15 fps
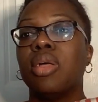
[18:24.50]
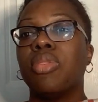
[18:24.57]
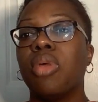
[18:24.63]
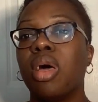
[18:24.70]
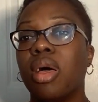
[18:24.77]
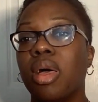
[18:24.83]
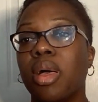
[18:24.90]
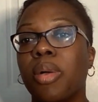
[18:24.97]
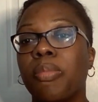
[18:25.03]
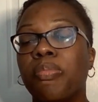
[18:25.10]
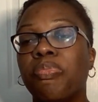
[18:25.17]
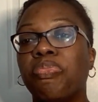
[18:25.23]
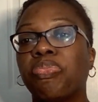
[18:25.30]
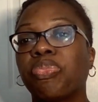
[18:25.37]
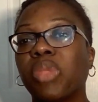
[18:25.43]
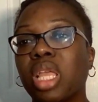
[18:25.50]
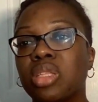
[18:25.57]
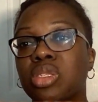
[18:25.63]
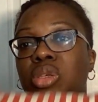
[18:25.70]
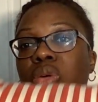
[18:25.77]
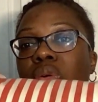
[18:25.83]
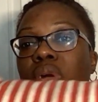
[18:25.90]
And
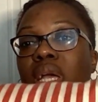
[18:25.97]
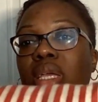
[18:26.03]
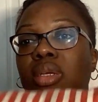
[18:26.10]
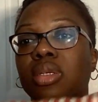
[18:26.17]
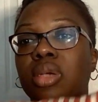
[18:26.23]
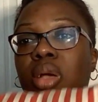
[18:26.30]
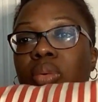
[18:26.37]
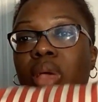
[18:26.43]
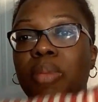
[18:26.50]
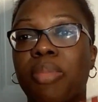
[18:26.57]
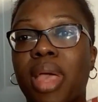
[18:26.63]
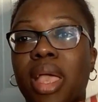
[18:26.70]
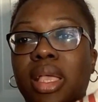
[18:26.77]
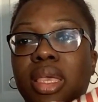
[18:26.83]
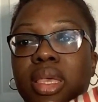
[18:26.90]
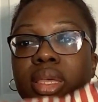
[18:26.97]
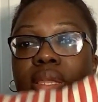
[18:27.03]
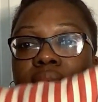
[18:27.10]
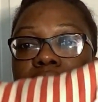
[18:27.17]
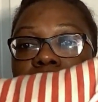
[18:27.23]
so I went back in